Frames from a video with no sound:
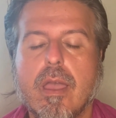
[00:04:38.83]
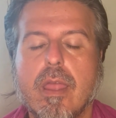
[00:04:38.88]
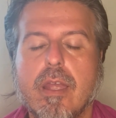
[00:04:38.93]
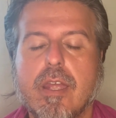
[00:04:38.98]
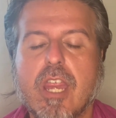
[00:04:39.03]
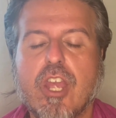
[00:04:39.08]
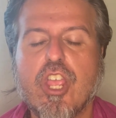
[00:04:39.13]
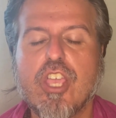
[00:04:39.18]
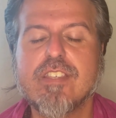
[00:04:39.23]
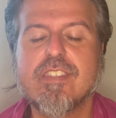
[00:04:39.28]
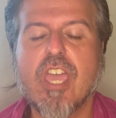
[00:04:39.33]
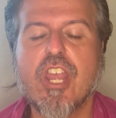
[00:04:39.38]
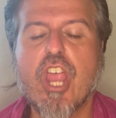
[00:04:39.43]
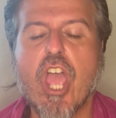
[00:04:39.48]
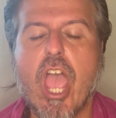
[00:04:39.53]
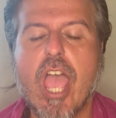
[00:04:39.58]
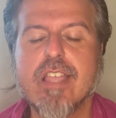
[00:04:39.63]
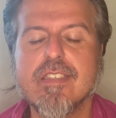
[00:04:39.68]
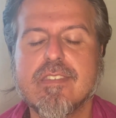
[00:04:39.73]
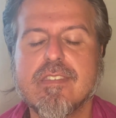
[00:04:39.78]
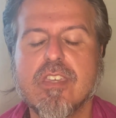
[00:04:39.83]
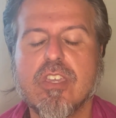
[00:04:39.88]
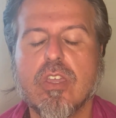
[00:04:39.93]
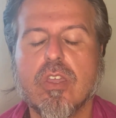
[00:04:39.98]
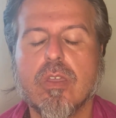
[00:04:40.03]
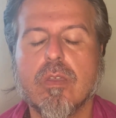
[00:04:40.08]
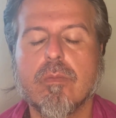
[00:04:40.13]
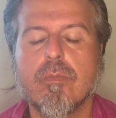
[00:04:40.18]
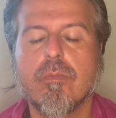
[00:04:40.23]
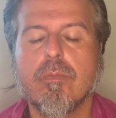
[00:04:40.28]
that is enhancing,
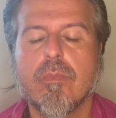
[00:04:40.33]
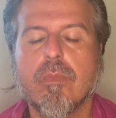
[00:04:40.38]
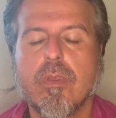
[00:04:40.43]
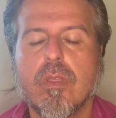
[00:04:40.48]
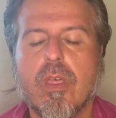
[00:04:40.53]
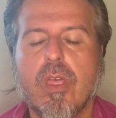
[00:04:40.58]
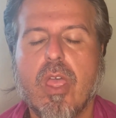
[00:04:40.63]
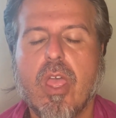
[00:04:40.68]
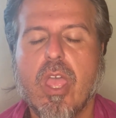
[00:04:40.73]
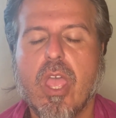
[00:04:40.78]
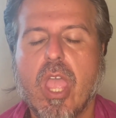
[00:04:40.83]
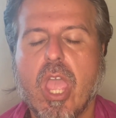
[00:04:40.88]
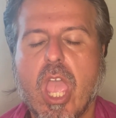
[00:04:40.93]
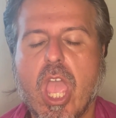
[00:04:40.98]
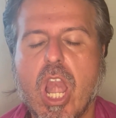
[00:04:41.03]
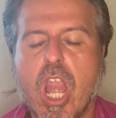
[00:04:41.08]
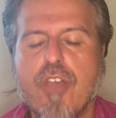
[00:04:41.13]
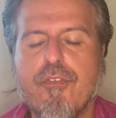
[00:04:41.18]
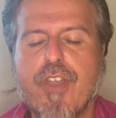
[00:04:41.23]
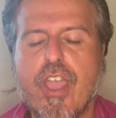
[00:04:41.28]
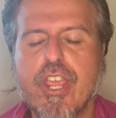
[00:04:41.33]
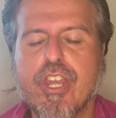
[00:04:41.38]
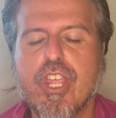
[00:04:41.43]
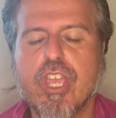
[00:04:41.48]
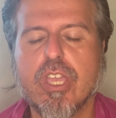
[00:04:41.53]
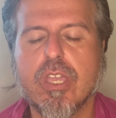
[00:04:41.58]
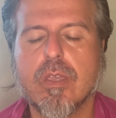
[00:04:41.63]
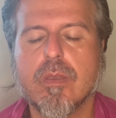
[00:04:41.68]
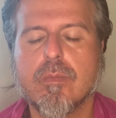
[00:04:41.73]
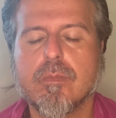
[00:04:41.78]

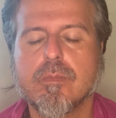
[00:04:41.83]
elevating.